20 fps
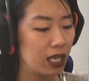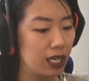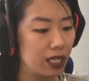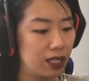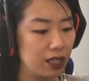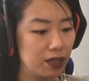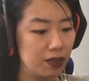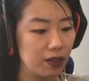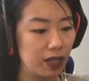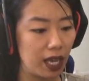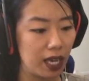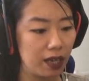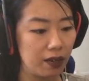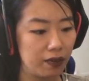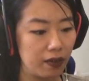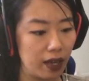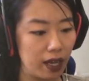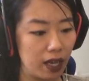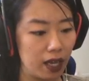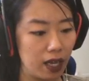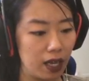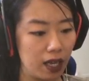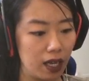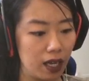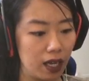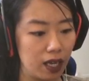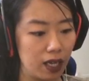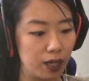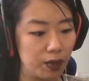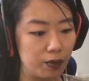In the live
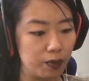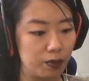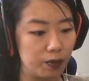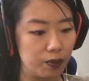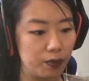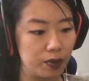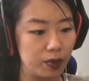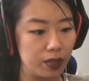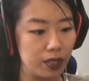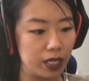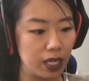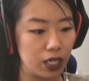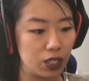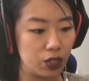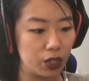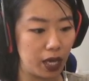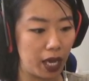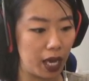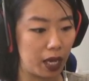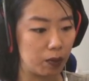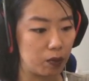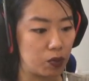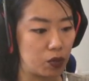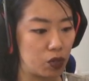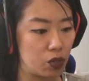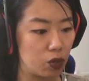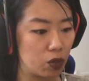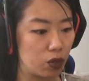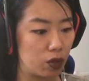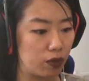stage
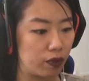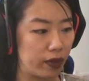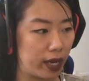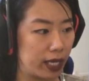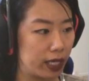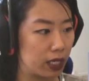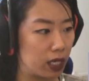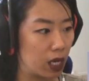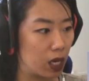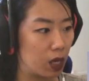cams or fan